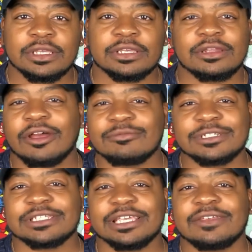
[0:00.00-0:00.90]
No, I'm
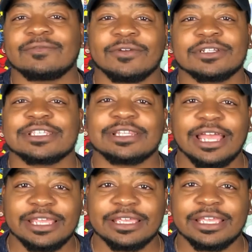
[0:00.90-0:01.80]
just kidding. First,
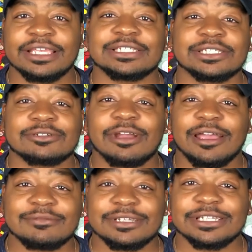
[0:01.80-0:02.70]
like and
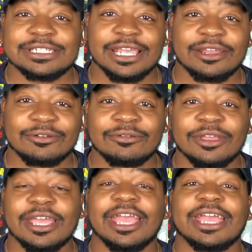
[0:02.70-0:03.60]
subscribe to the channel,
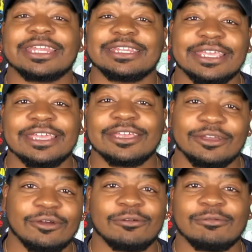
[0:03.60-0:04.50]
and then
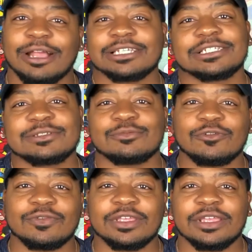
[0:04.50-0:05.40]
go watch this
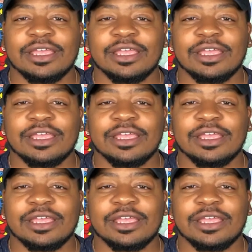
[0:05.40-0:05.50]
movie.